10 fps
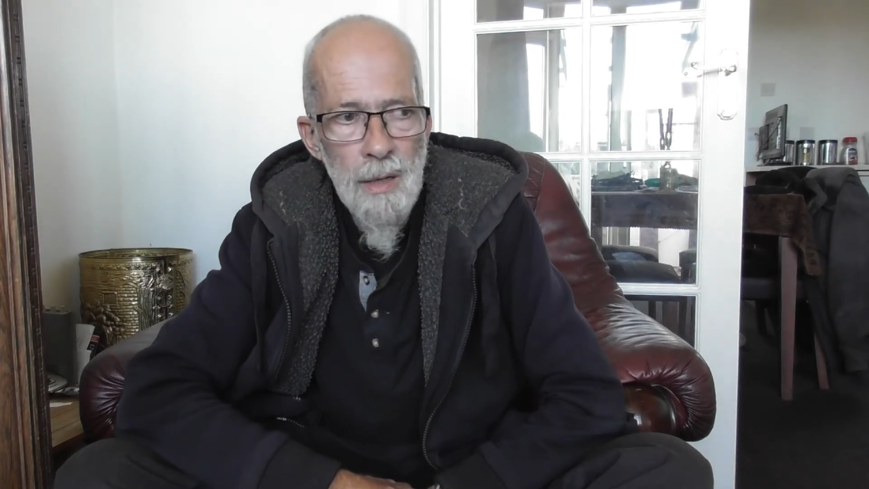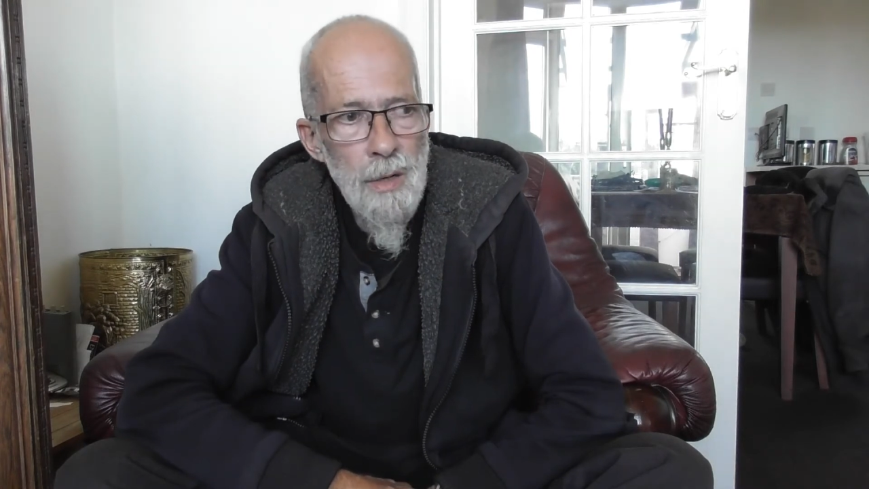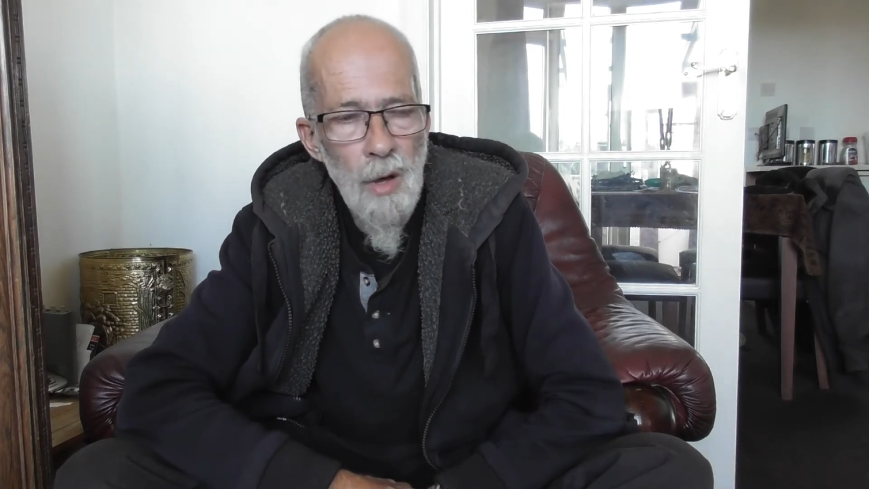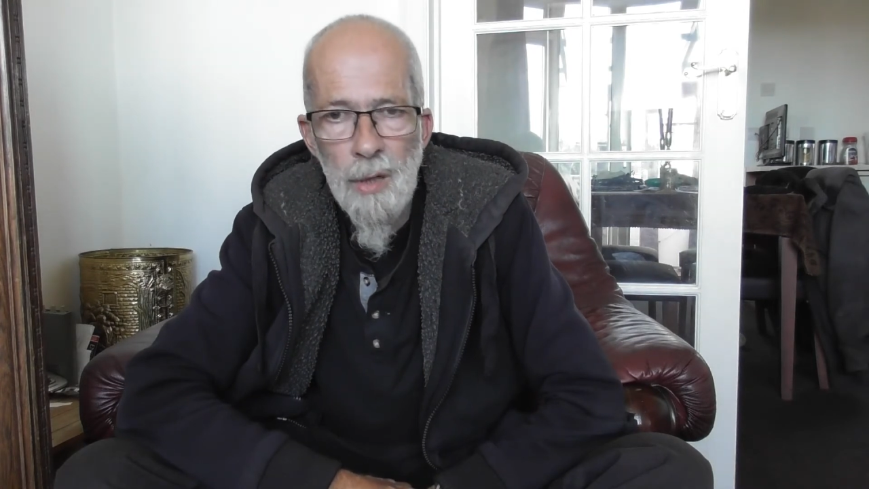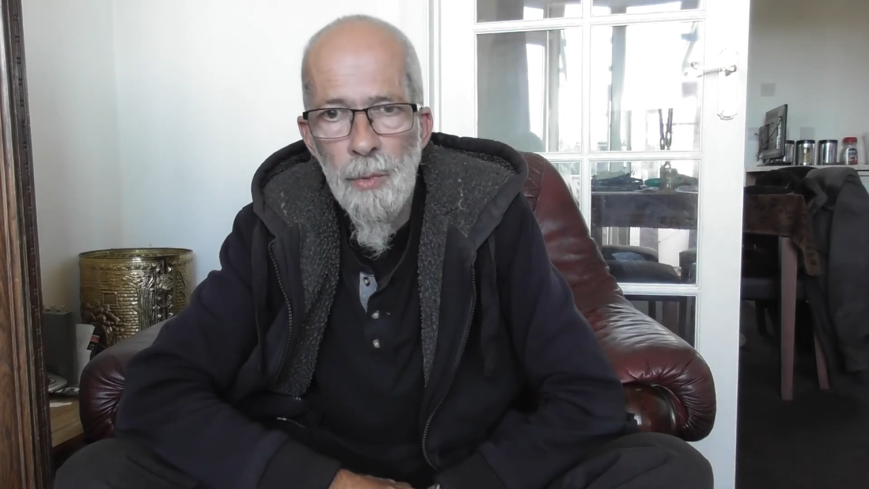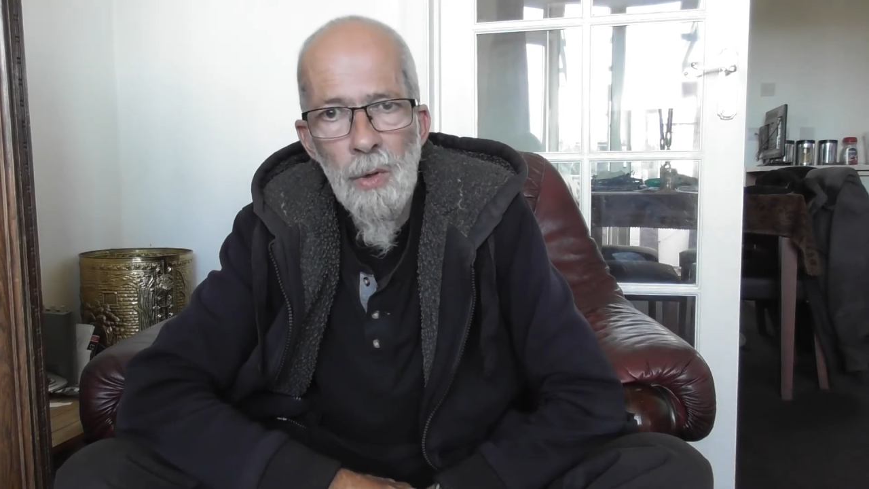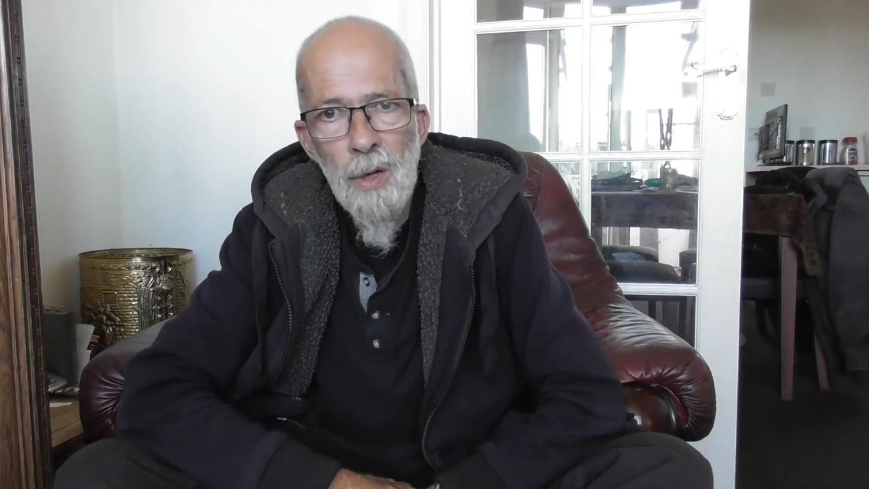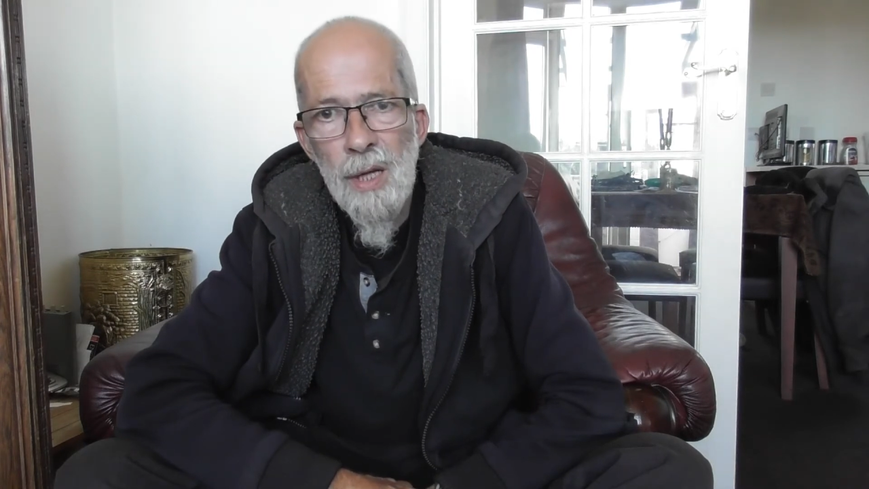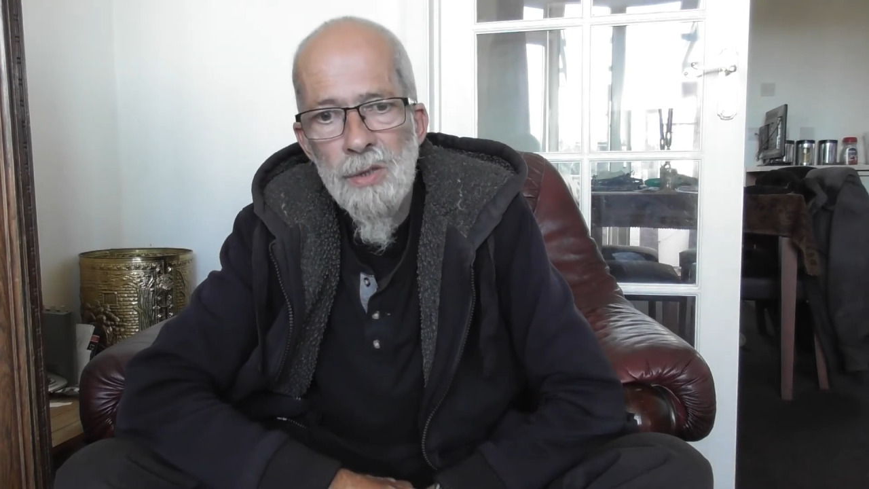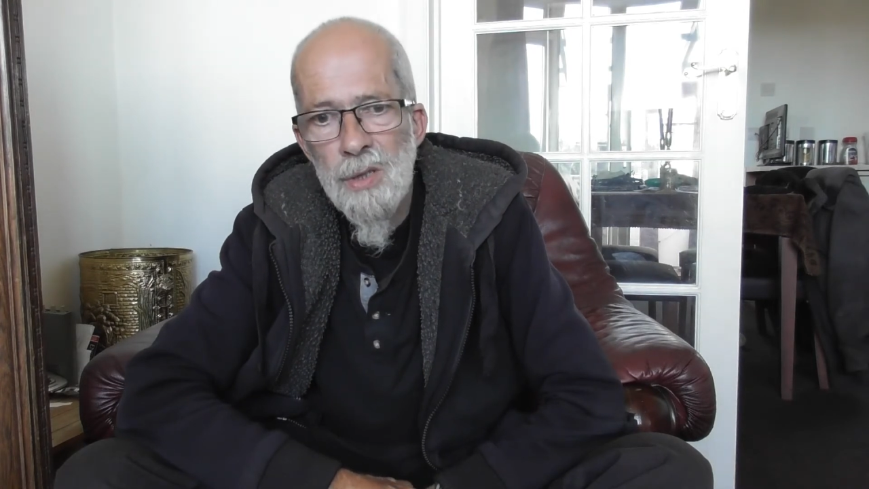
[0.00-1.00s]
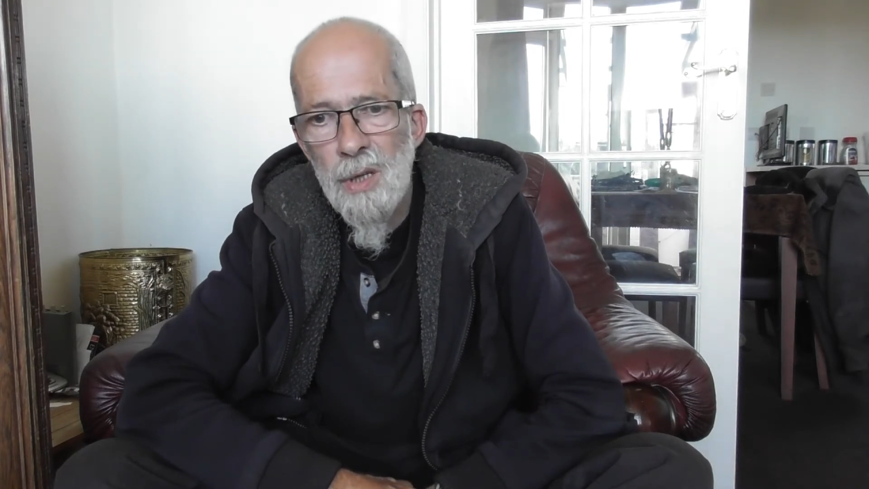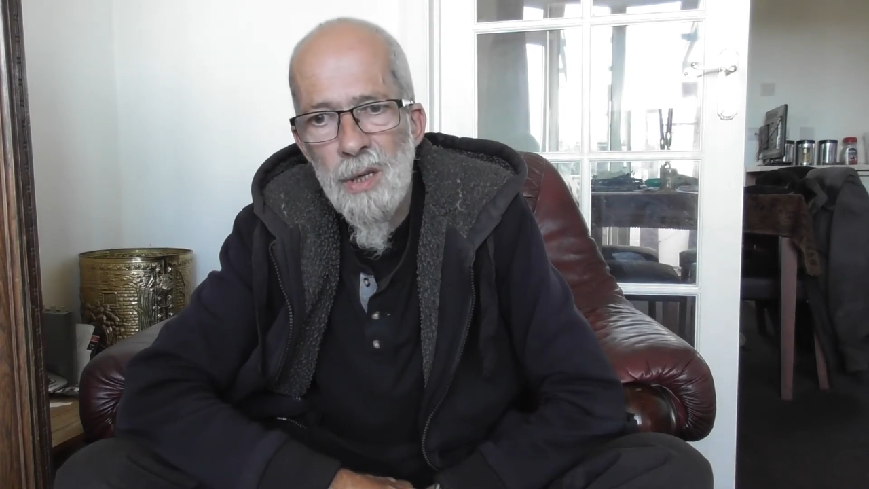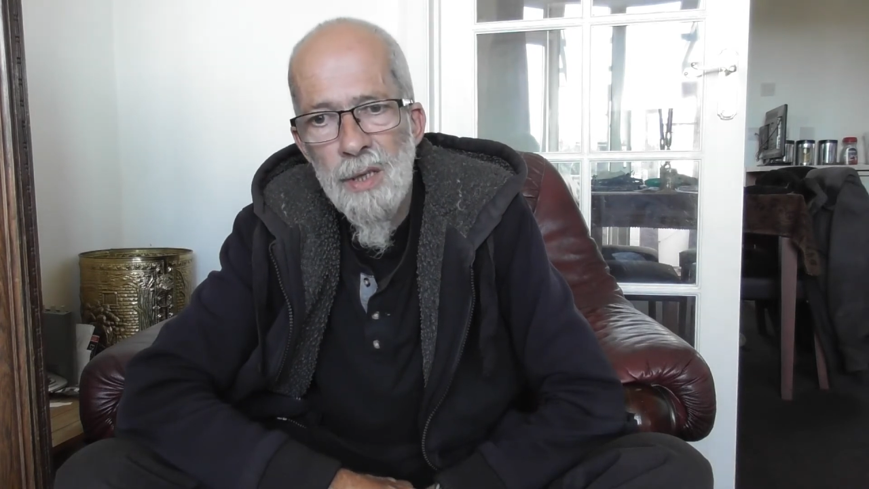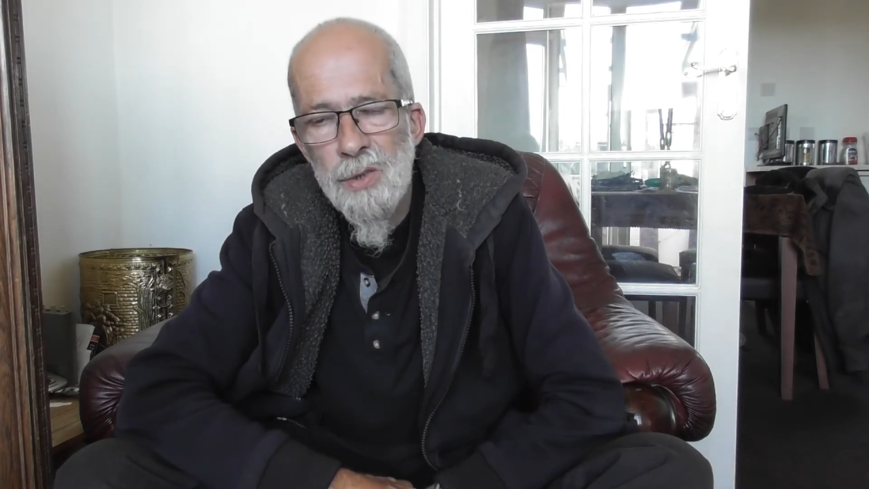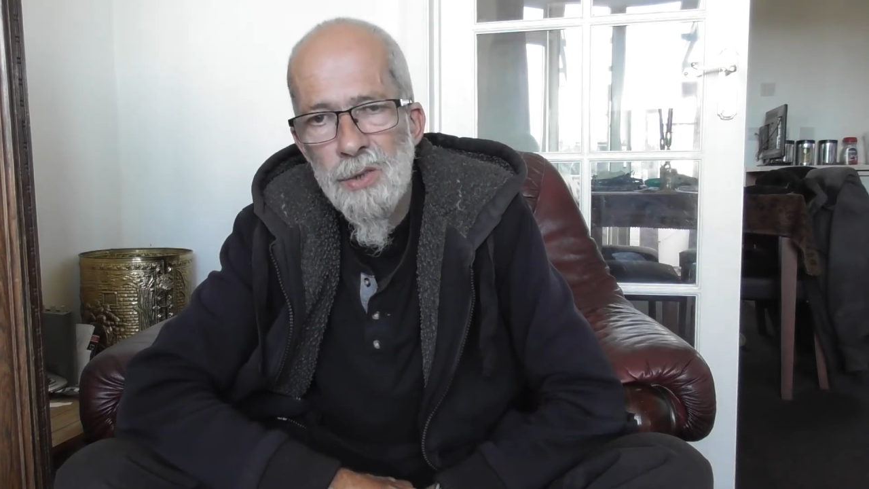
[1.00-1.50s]
Not anymore. I
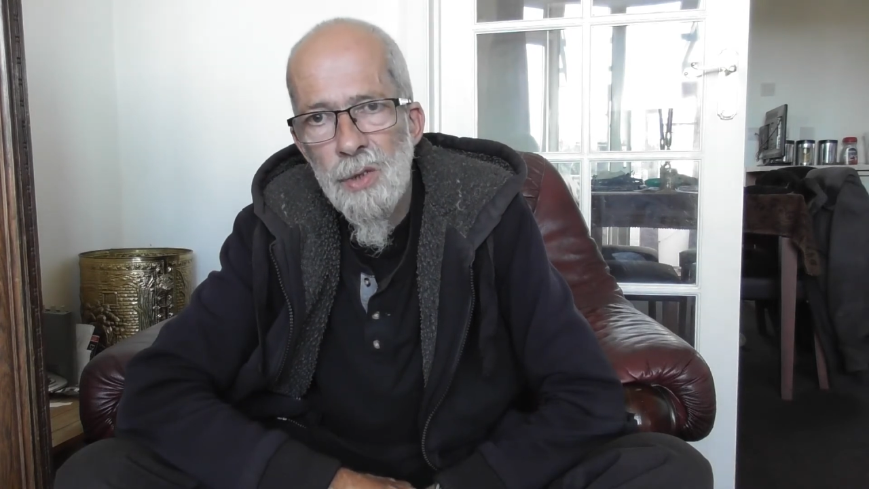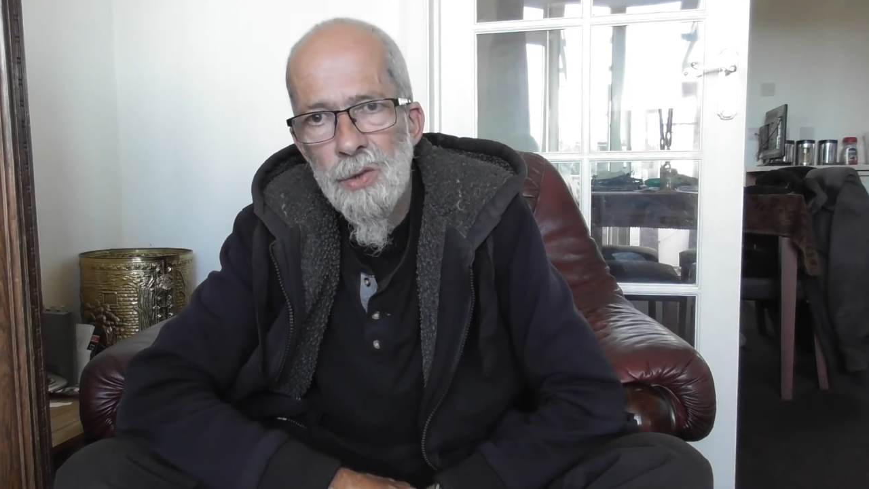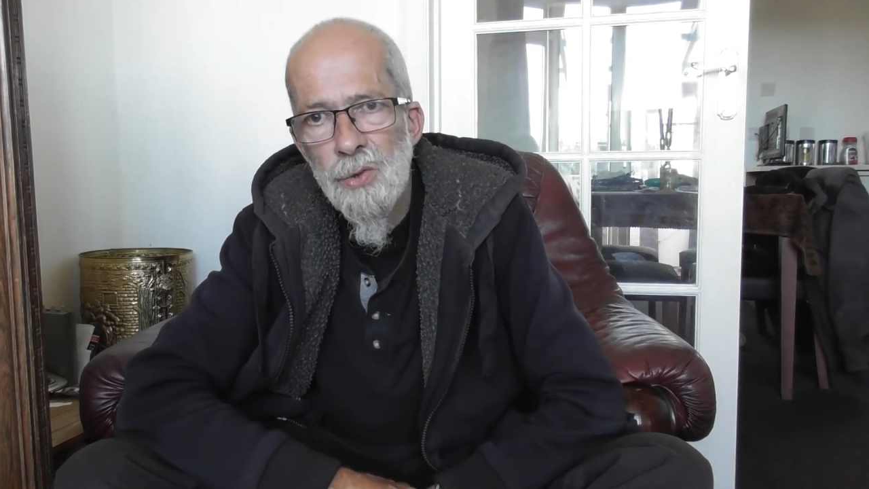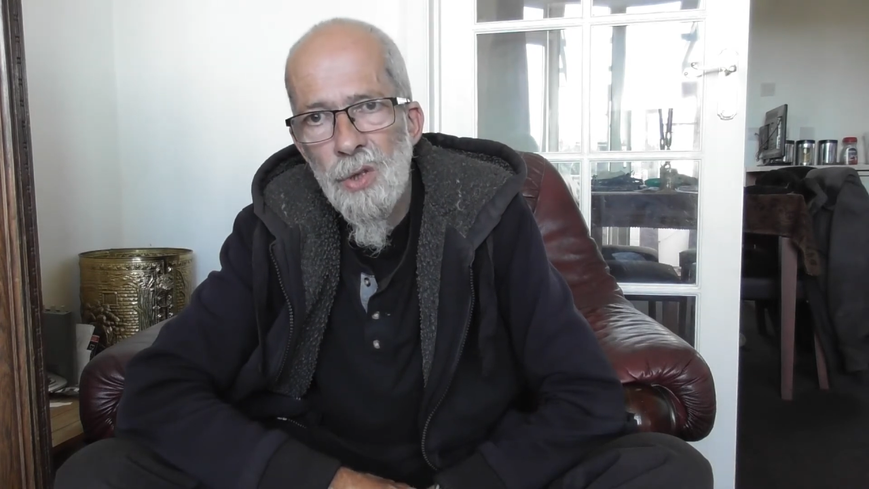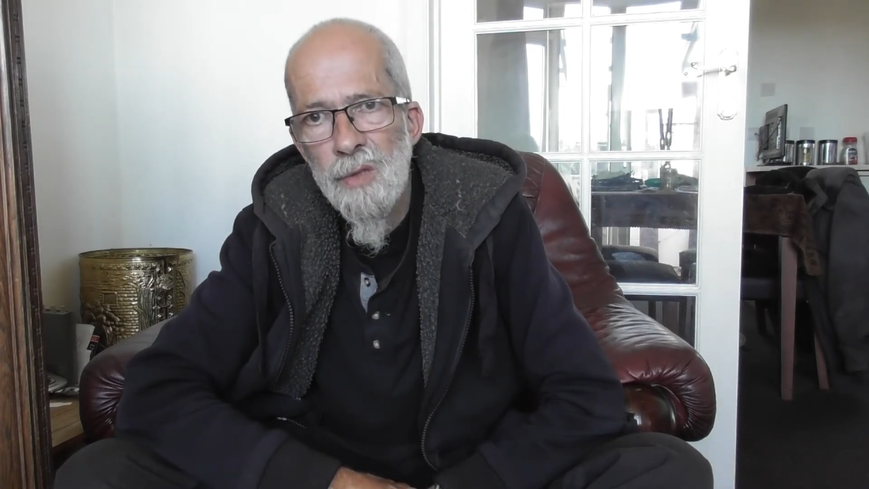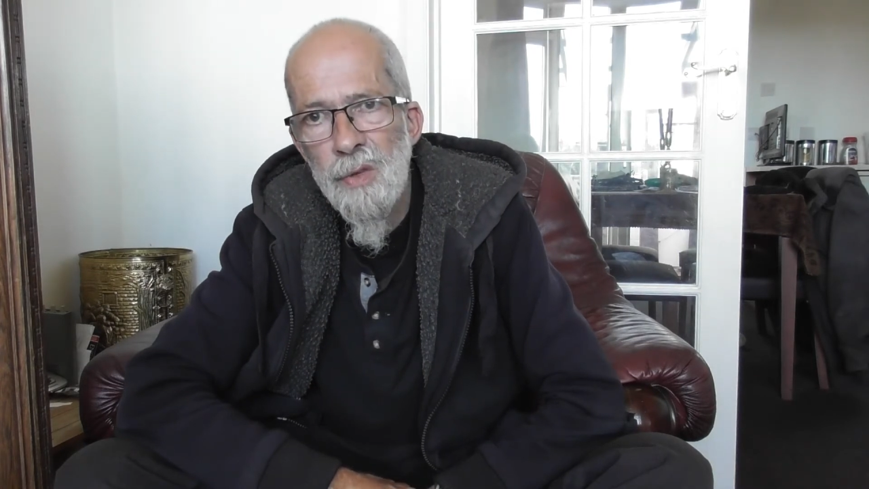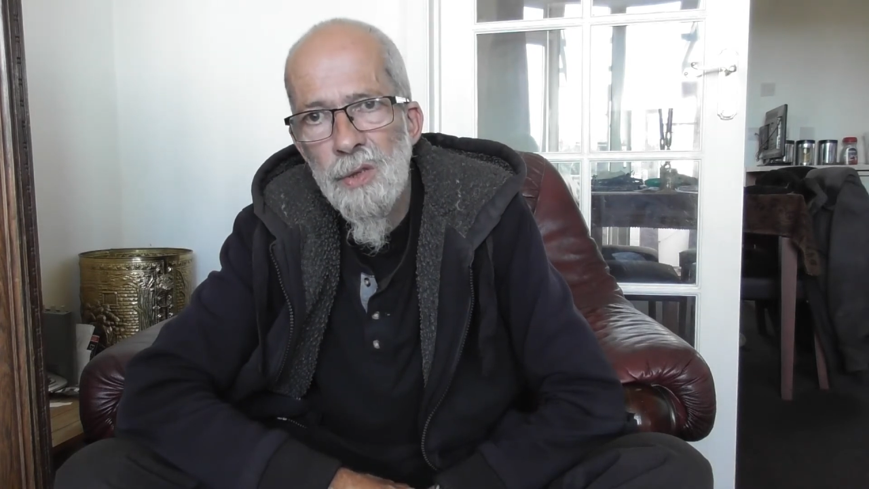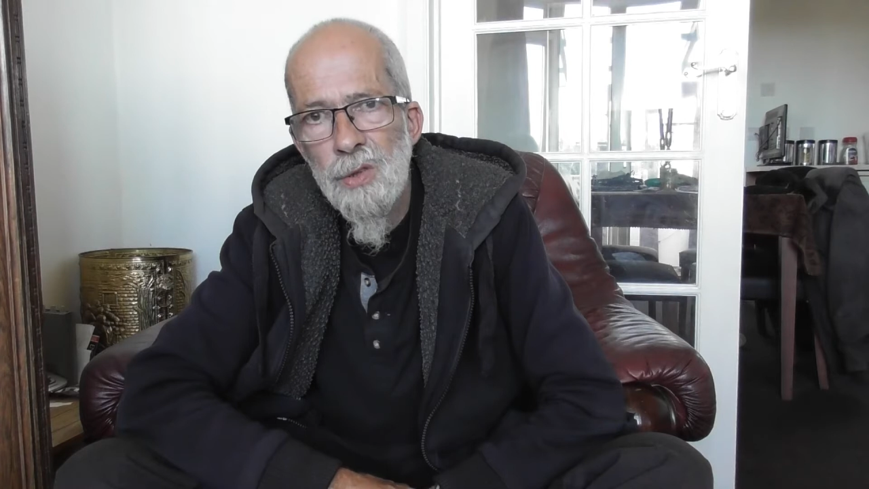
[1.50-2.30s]
had to start driving